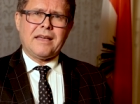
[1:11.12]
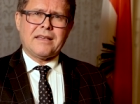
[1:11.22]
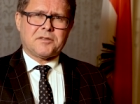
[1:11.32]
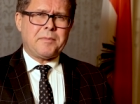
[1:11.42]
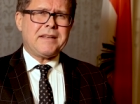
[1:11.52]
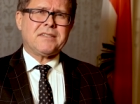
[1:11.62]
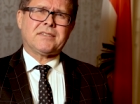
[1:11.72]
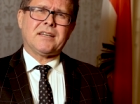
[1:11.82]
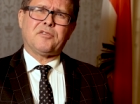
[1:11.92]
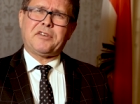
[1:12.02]
As
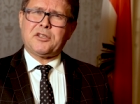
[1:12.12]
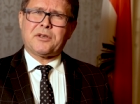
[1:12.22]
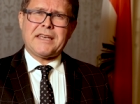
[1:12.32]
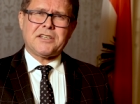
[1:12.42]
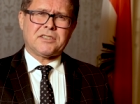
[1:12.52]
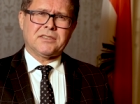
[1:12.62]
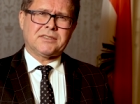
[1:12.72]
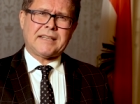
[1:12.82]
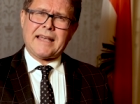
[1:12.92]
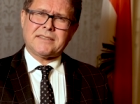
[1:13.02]
Minister of Education,
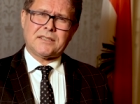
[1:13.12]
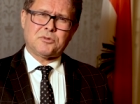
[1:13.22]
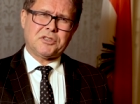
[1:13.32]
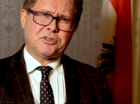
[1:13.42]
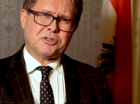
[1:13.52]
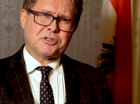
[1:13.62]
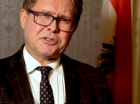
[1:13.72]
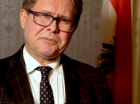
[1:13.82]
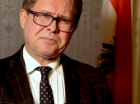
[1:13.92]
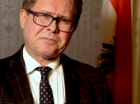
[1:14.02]
Science and
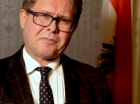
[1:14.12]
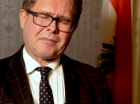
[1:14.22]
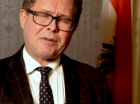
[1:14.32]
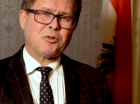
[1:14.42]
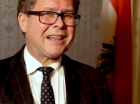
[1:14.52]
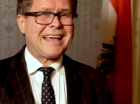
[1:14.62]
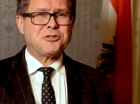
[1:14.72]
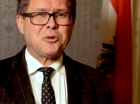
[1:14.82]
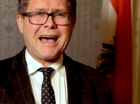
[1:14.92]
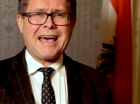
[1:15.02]
Research, I would like
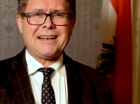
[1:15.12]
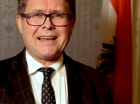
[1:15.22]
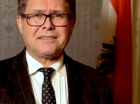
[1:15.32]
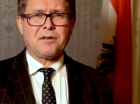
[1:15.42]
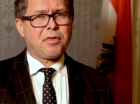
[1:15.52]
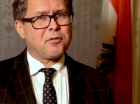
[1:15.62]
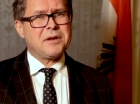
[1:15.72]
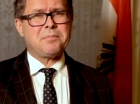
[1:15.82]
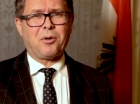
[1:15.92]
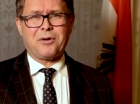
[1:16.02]
to highlight
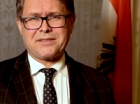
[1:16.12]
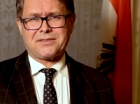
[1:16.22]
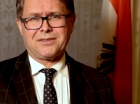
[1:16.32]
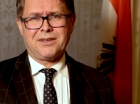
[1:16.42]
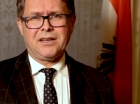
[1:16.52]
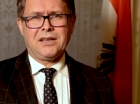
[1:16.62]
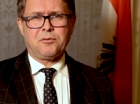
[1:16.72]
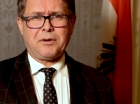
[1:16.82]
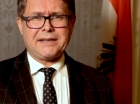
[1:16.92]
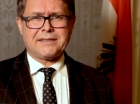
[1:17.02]
three points
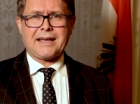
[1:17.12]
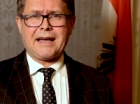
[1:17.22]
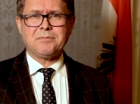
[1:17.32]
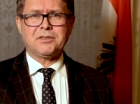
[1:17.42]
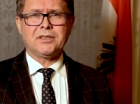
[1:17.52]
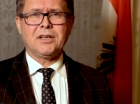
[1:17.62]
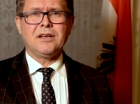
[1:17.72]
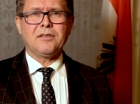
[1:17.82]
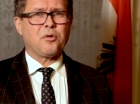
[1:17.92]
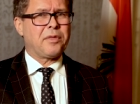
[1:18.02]
when it comes
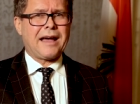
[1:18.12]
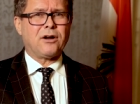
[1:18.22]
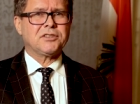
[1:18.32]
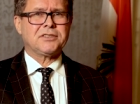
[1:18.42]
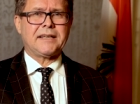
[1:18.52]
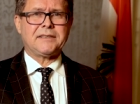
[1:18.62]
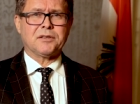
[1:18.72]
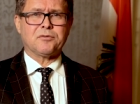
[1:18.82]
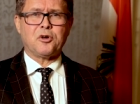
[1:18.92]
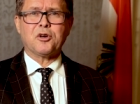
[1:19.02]
to the
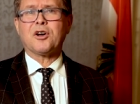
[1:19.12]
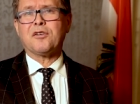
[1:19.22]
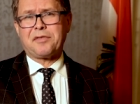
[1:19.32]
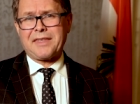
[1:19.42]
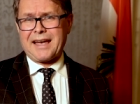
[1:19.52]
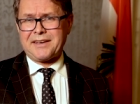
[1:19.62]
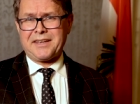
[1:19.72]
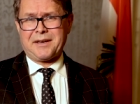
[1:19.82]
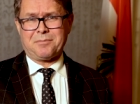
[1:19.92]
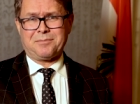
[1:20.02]
outstanding work of the
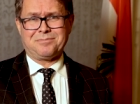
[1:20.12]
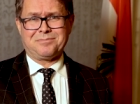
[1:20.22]
IDM.